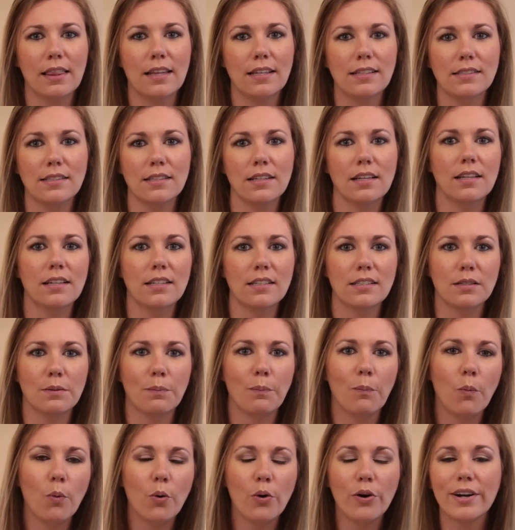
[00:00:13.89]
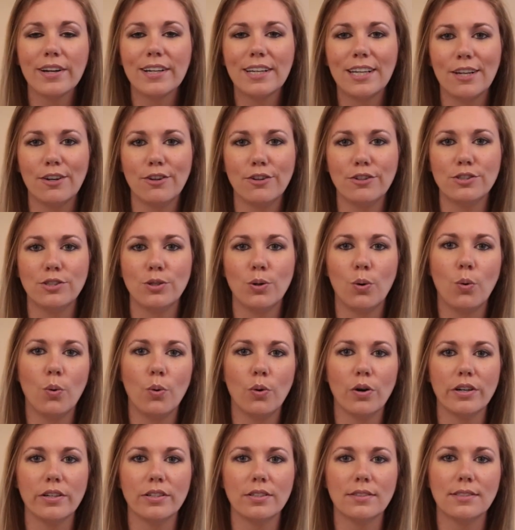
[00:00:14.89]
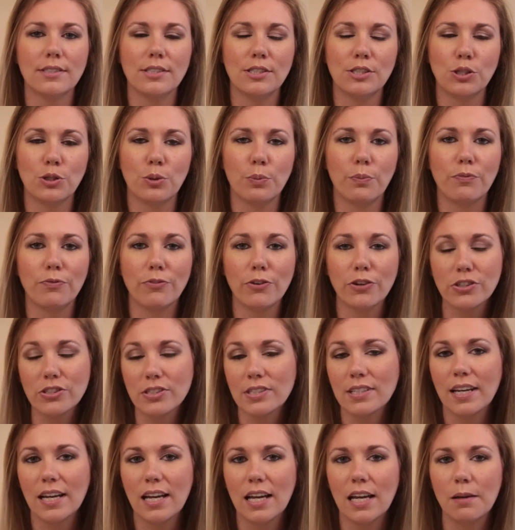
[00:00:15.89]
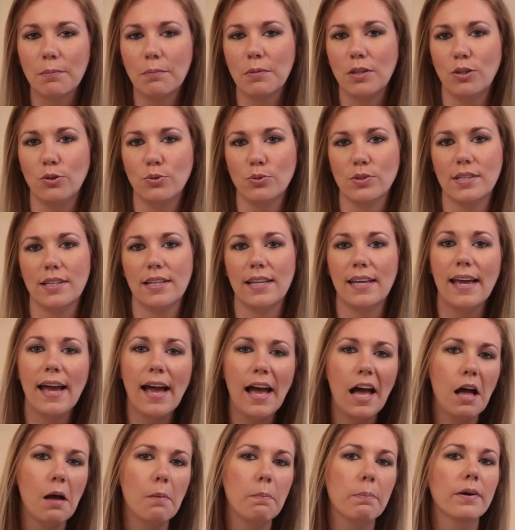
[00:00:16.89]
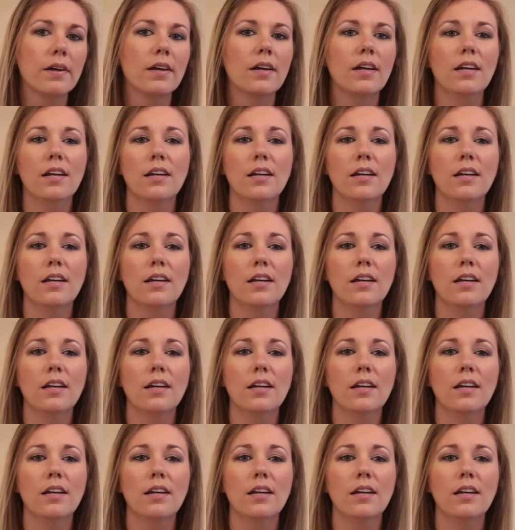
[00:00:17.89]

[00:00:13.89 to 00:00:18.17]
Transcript: This is more geared towards, you know, first time using the app